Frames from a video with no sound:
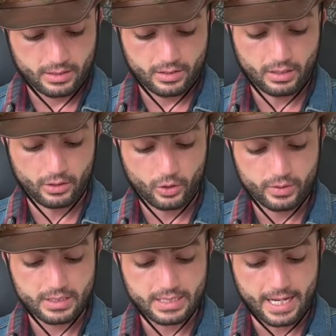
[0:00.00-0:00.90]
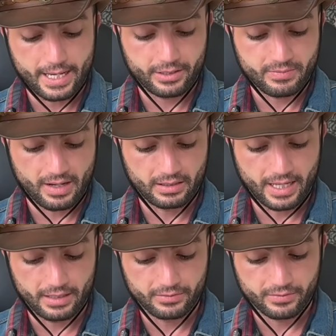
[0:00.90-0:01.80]
the lowest I had in my
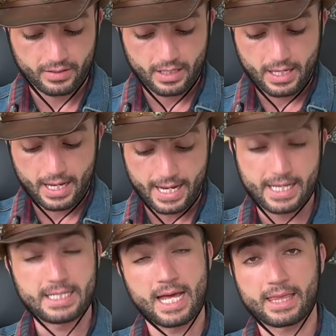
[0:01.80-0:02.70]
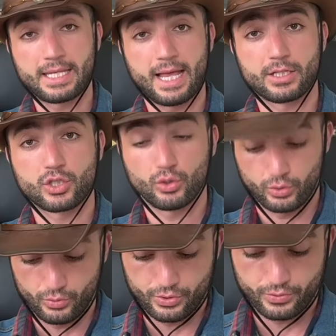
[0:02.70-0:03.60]
life. I had nothing else to
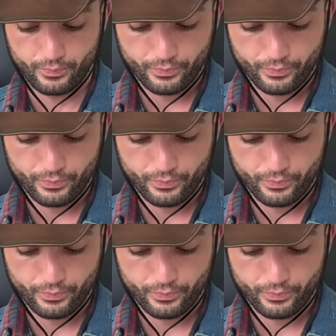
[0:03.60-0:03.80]
lose.